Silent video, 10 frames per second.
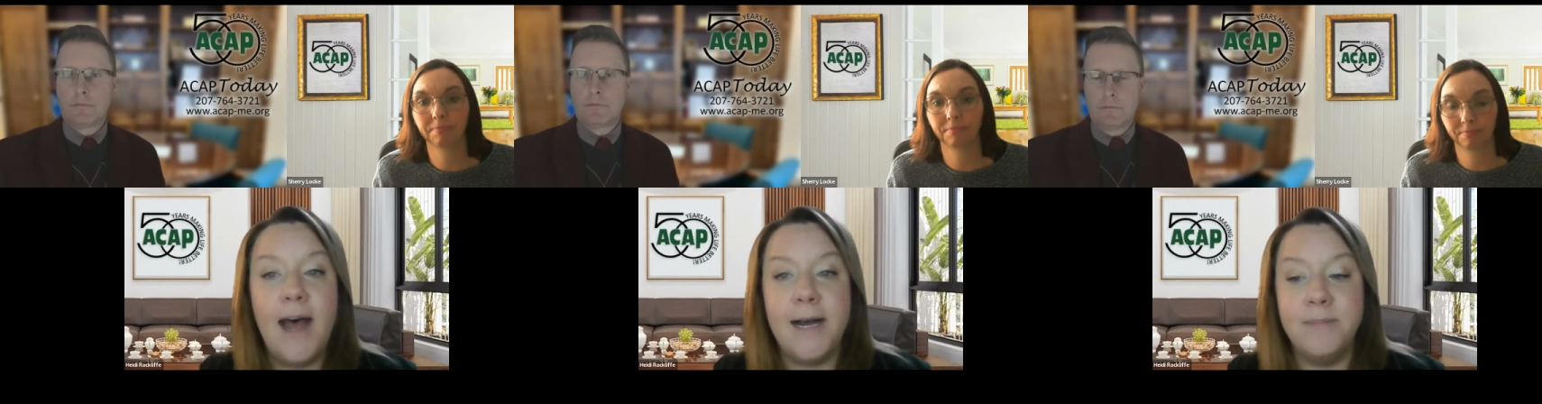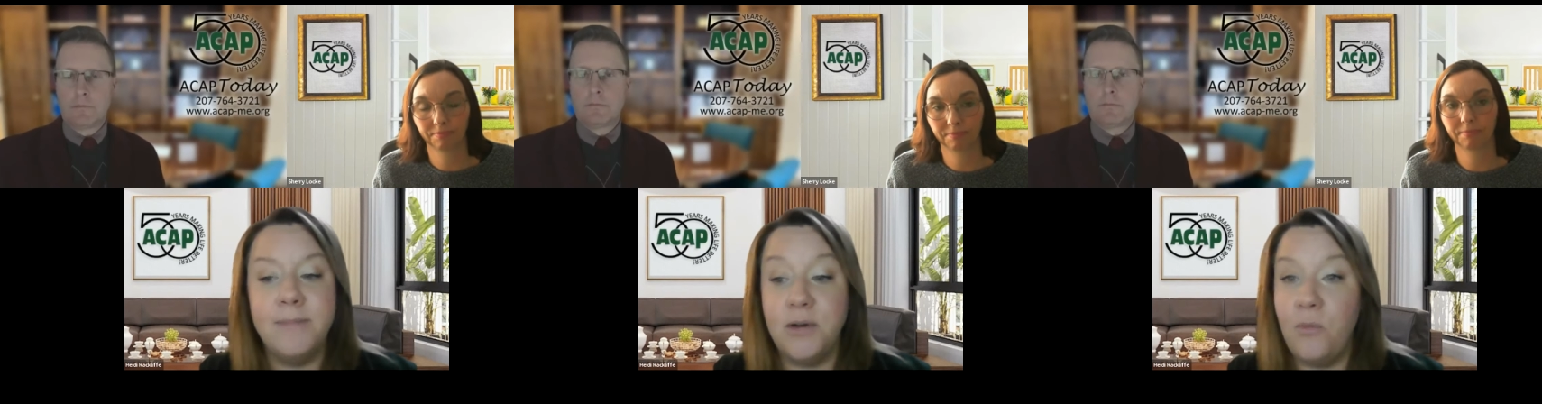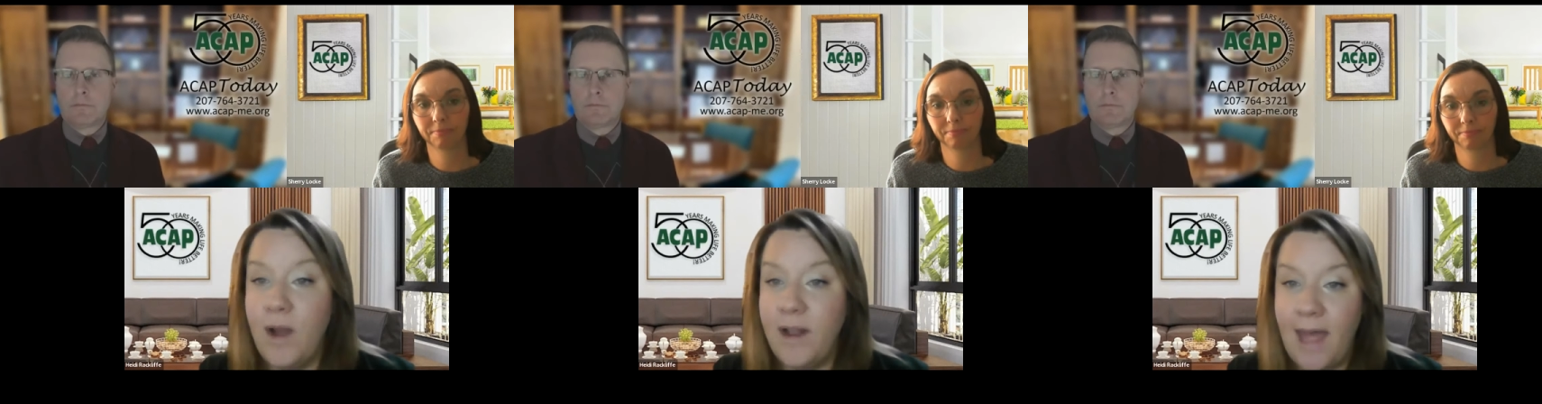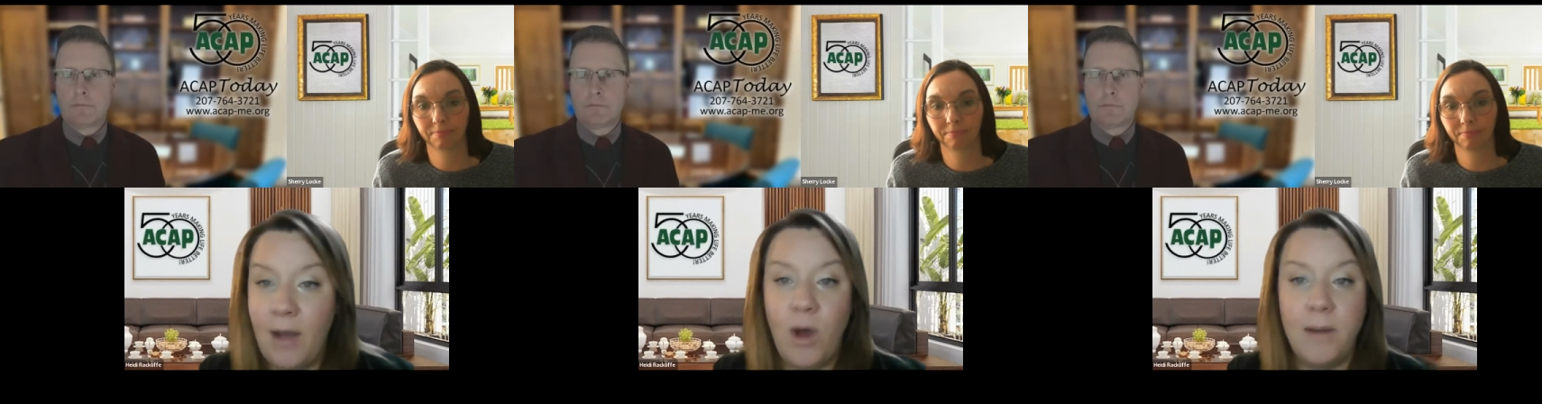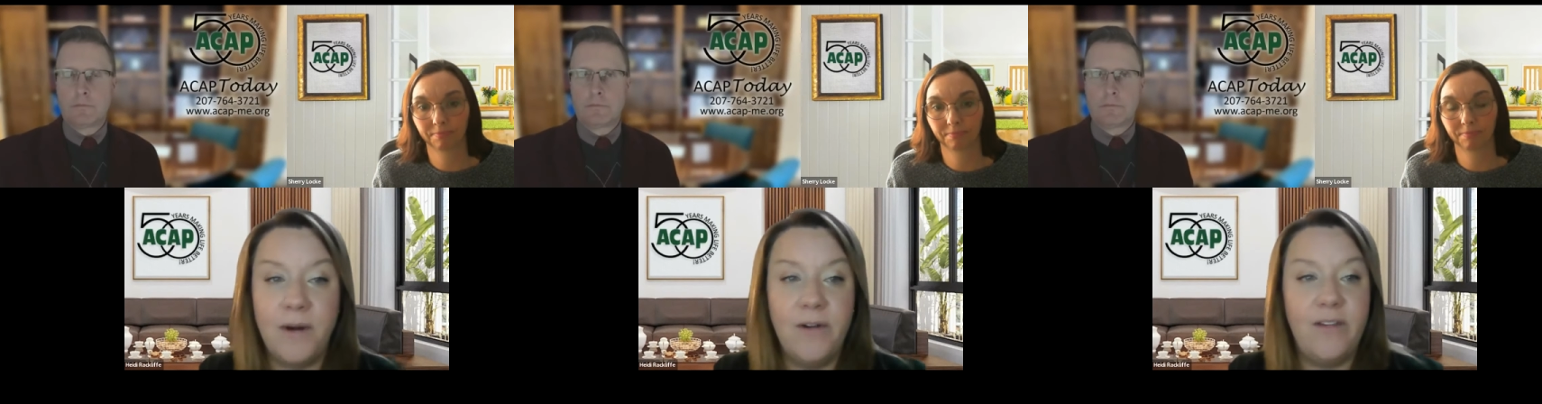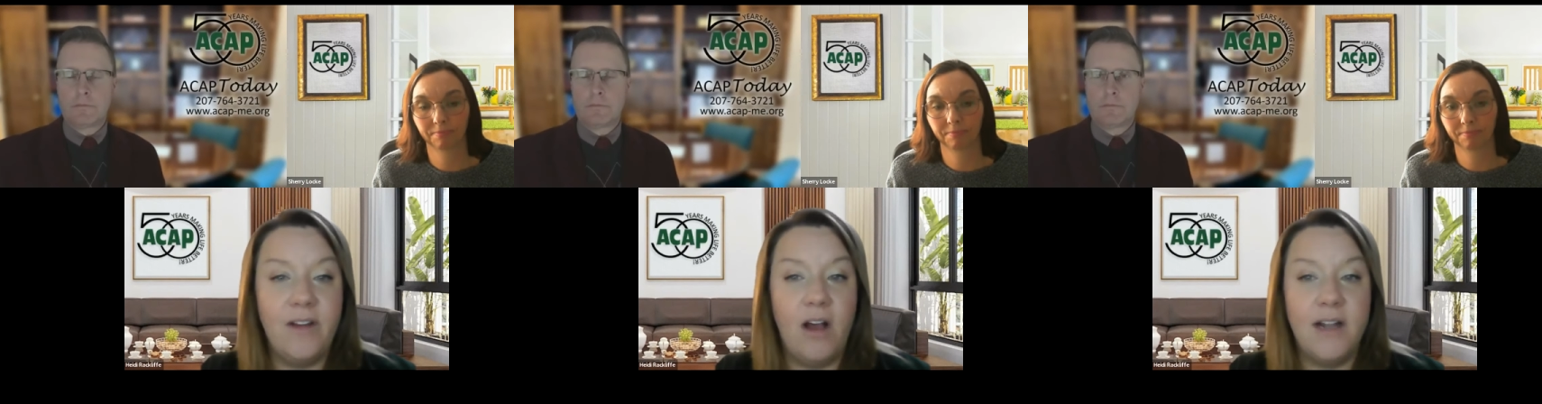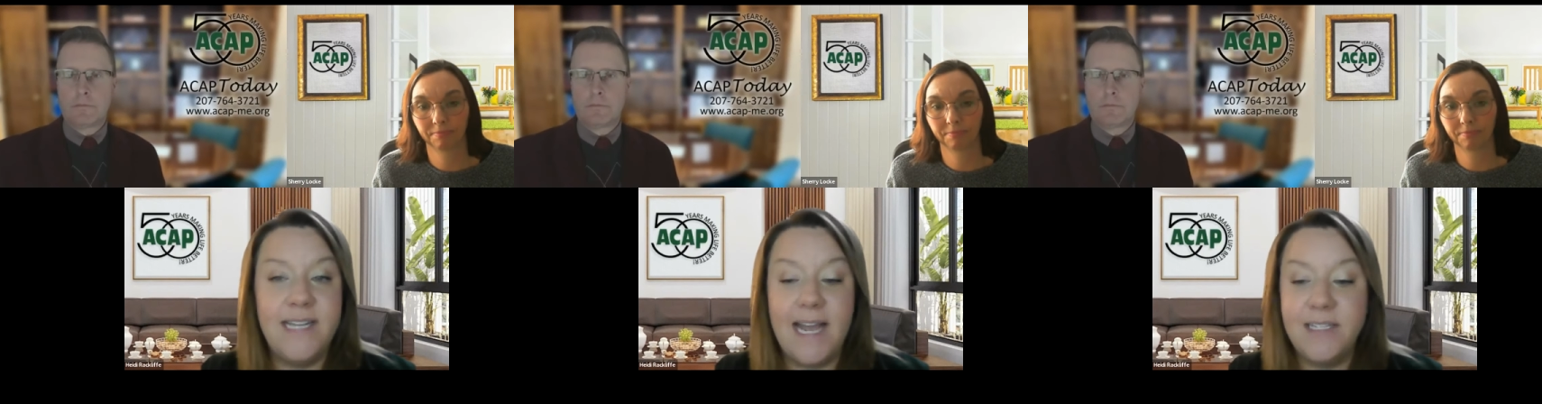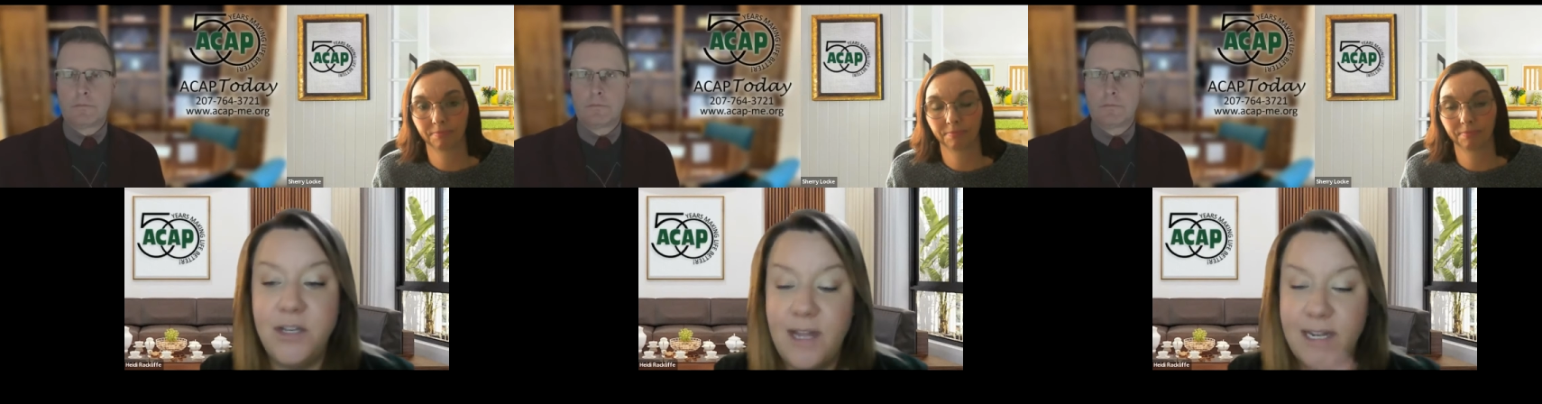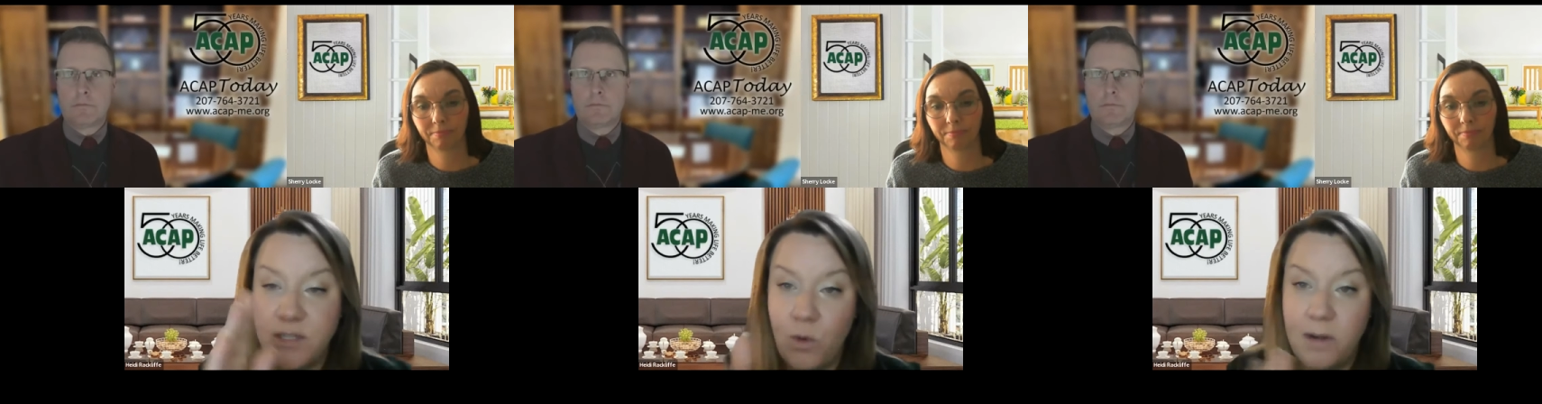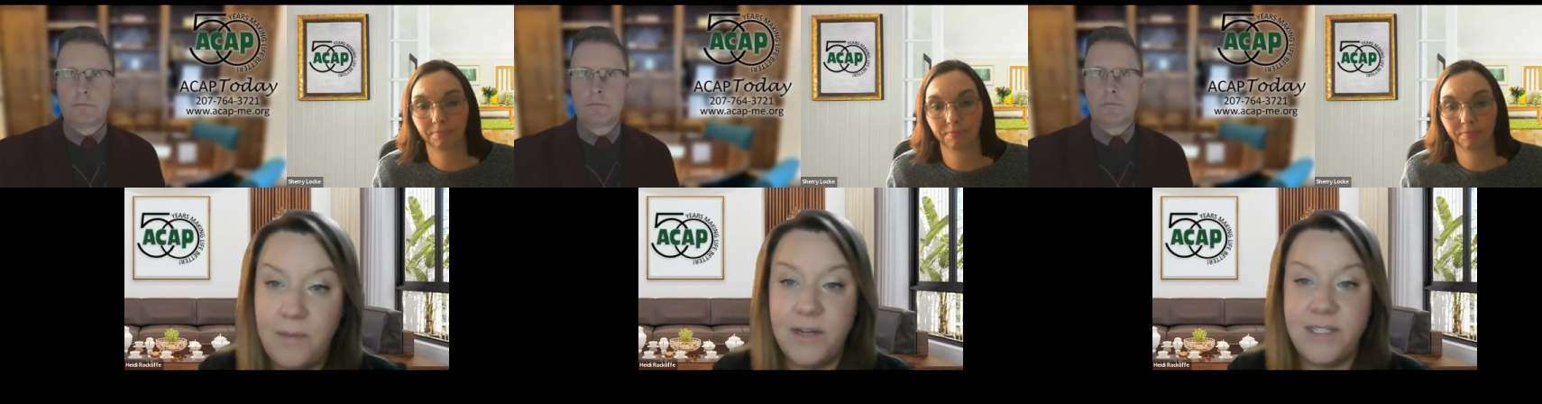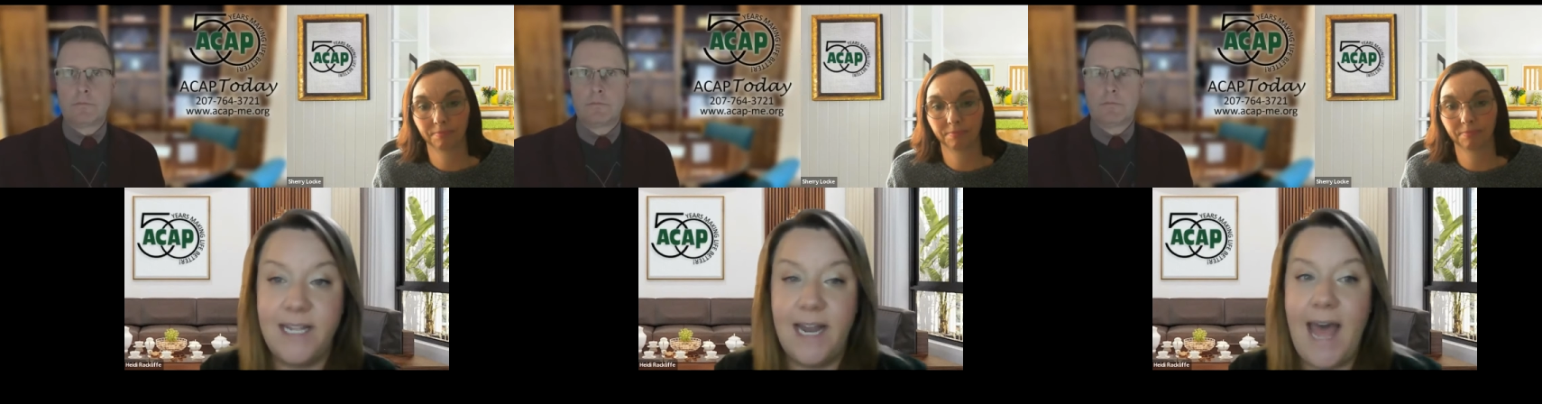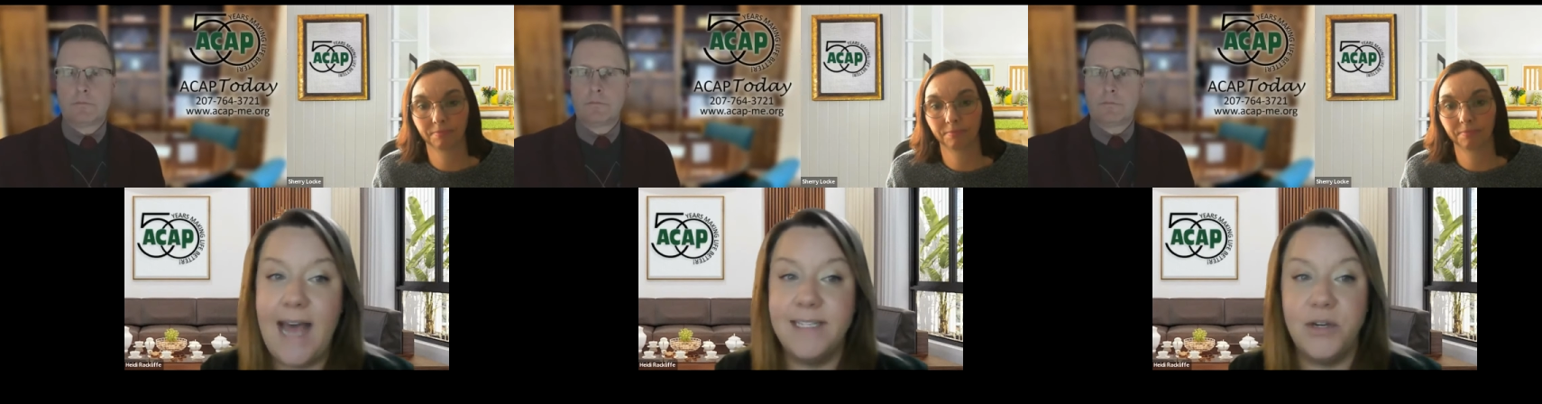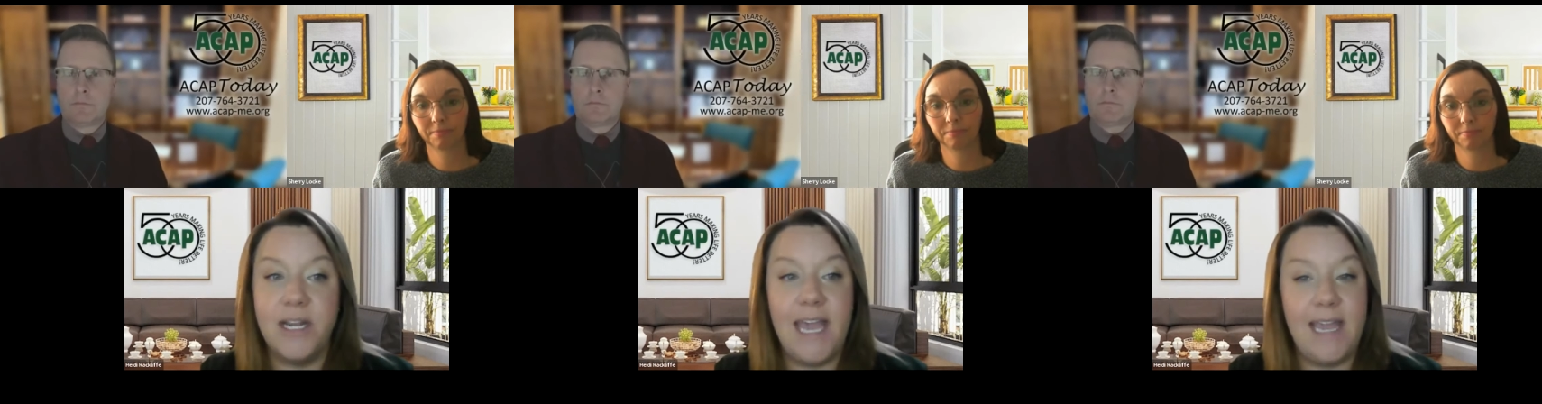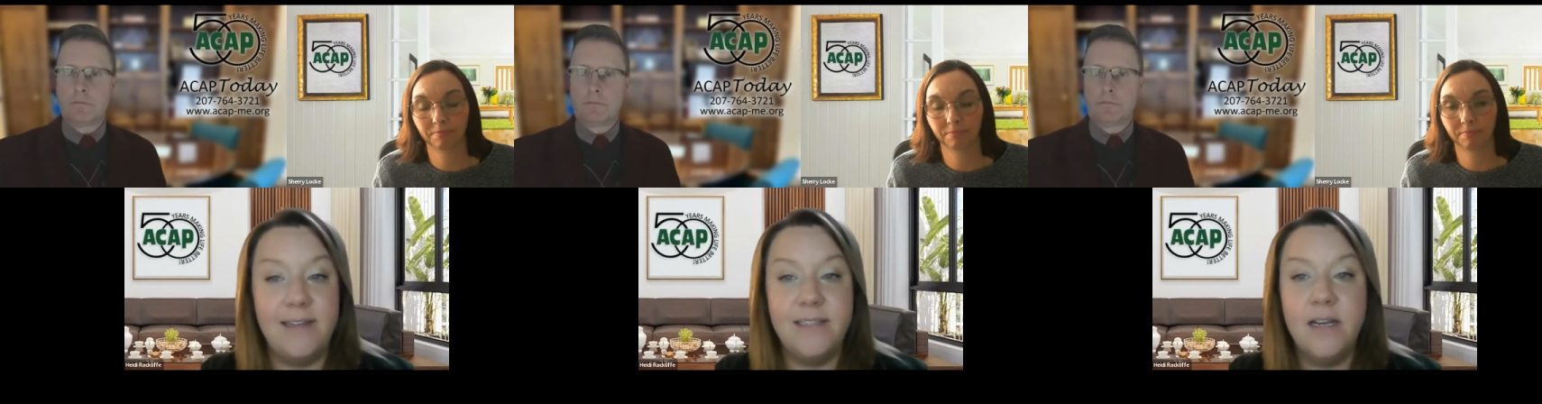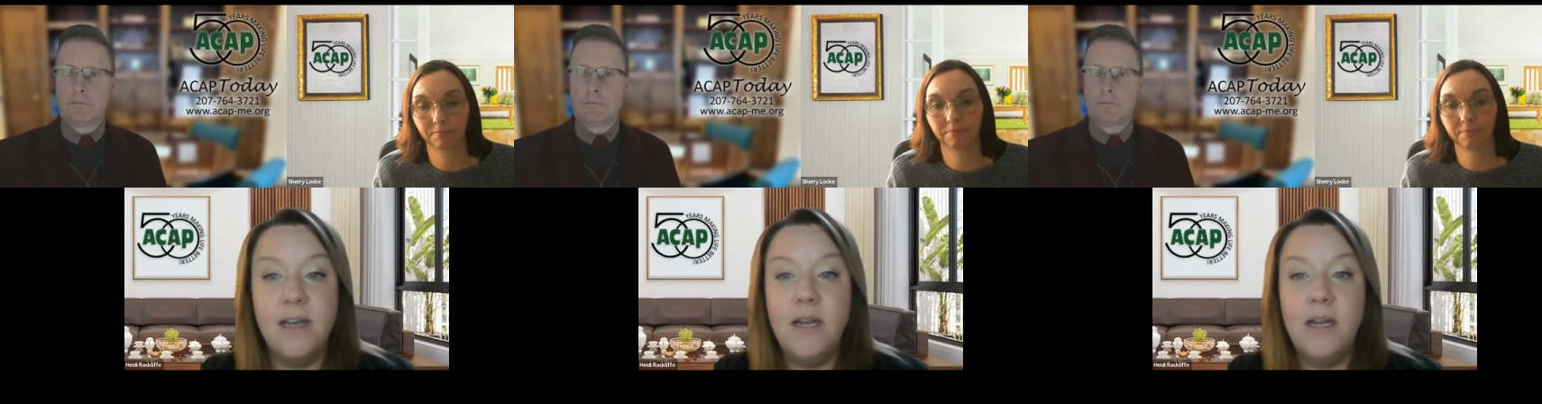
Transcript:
Speaker 1: Um, so when that one person contacts you, that's the one person that has your case.